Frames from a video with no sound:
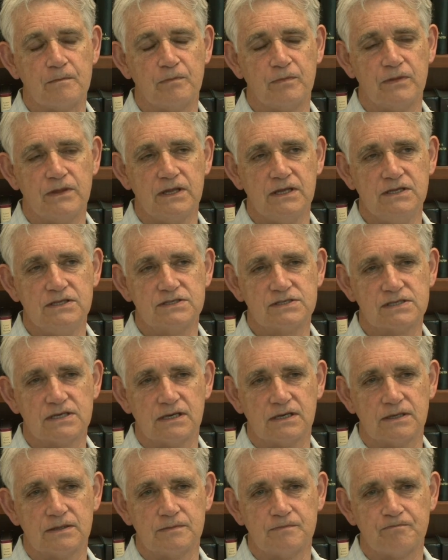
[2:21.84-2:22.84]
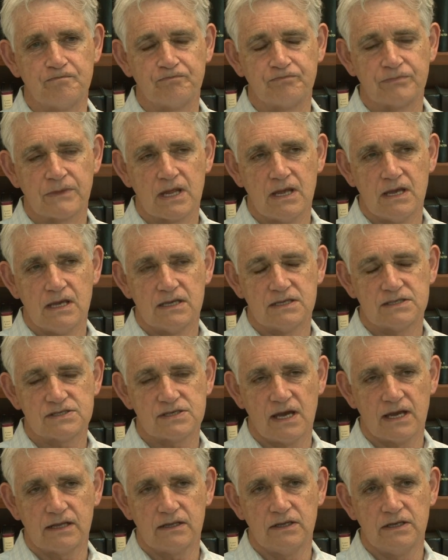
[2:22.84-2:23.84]
these
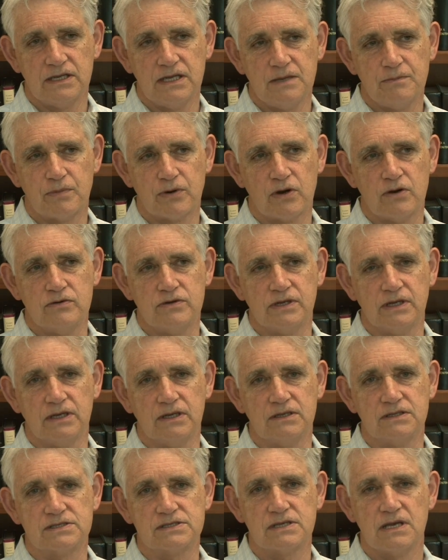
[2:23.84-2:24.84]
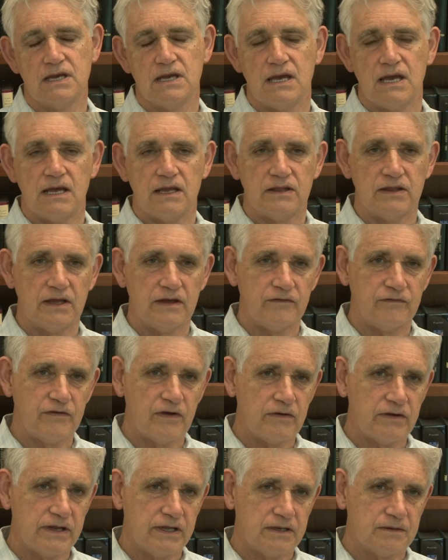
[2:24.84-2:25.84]
Cyclin E proteins, they're
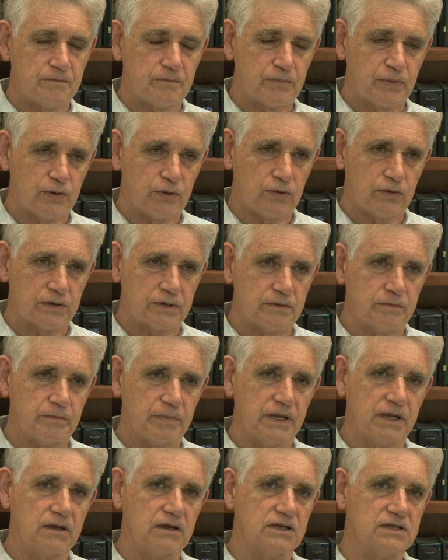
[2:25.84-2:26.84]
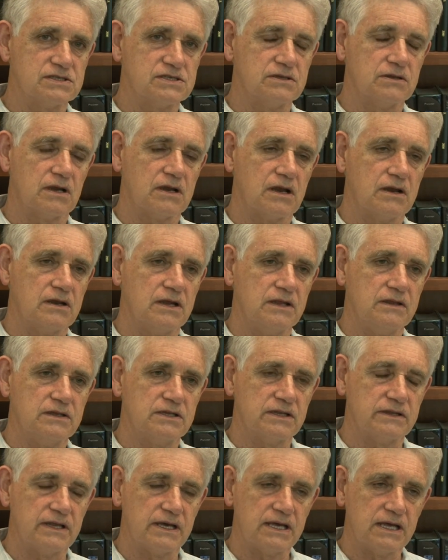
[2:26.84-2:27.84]
very important because not only
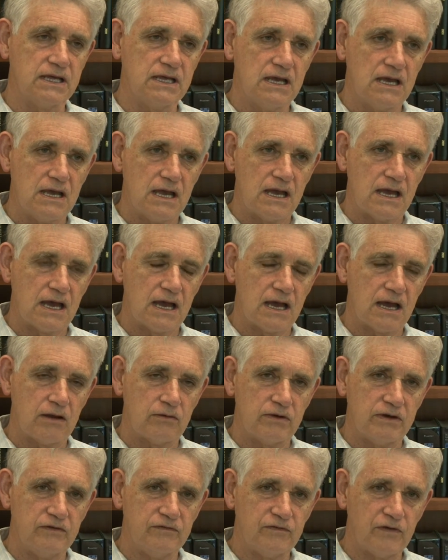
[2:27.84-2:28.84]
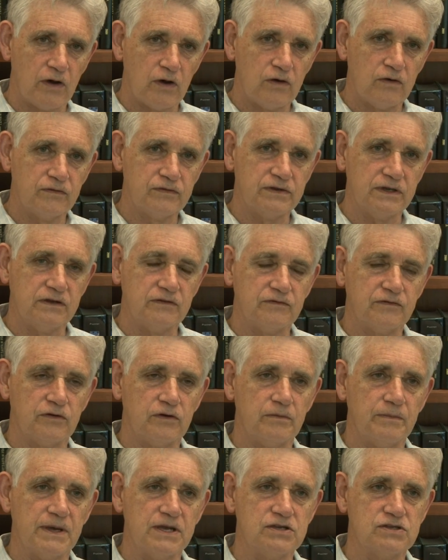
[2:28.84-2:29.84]
do they are involved in
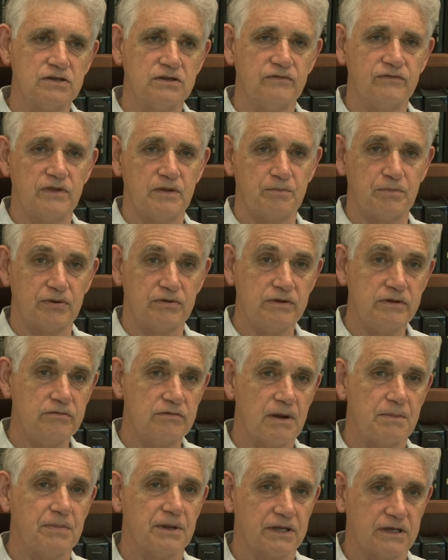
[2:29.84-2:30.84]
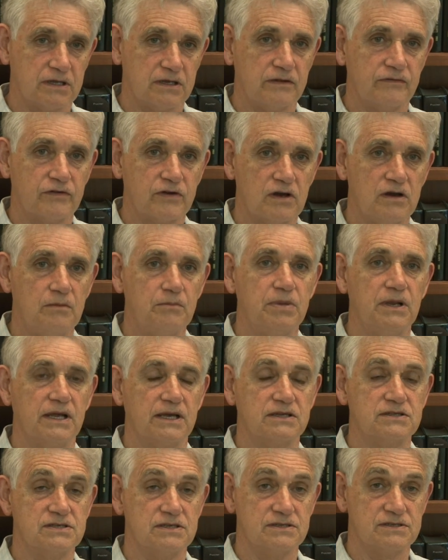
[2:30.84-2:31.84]
formation of the pre-replicative
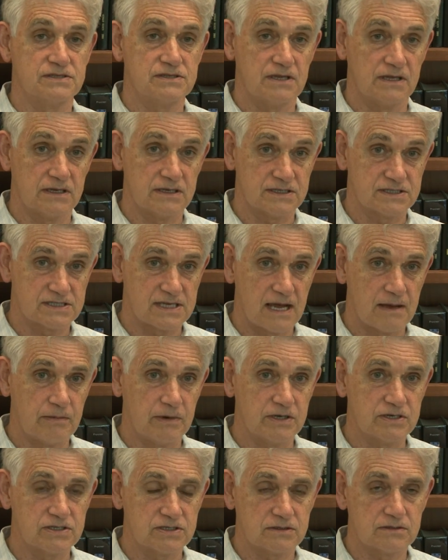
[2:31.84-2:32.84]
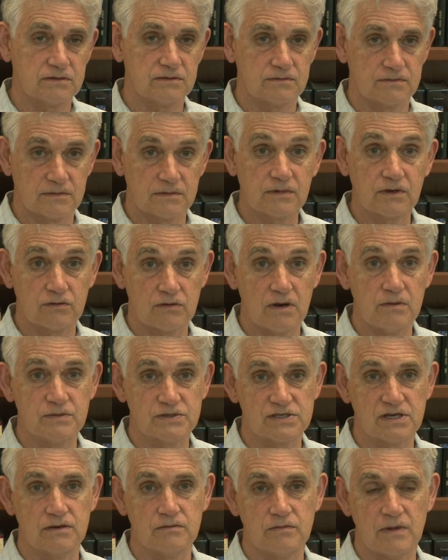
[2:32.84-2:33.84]
complexes that establish
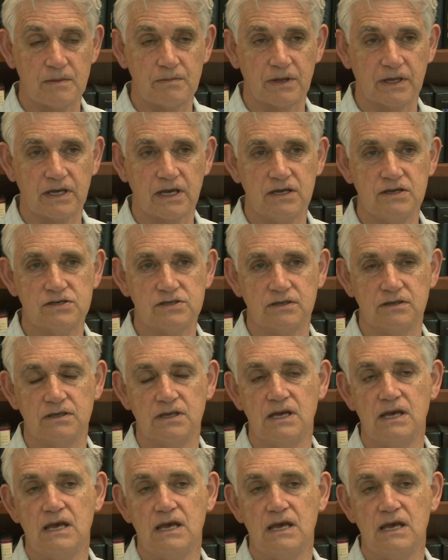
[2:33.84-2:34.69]
chromosome replication,